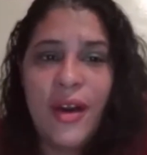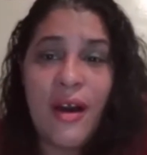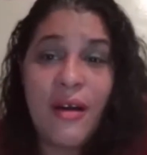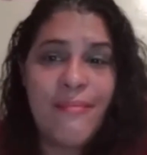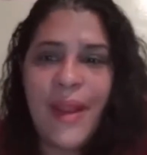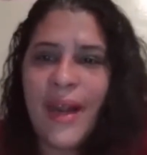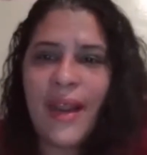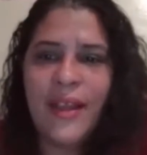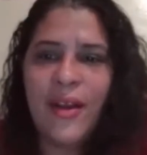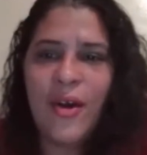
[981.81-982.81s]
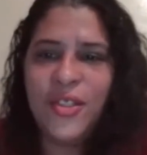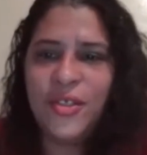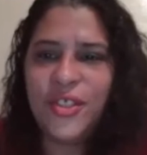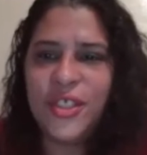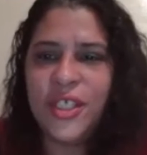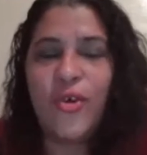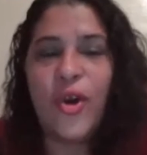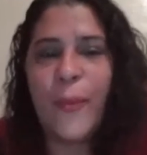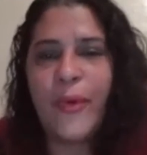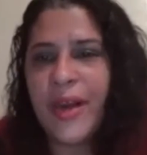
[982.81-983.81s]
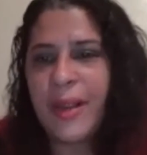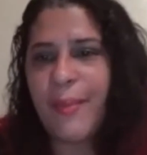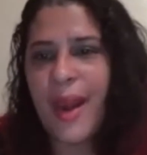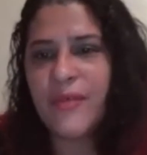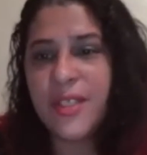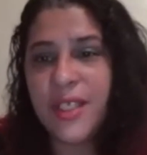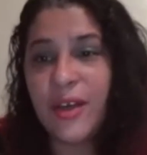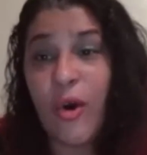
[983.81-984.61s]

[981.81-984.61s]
And I think also just incorporating parents in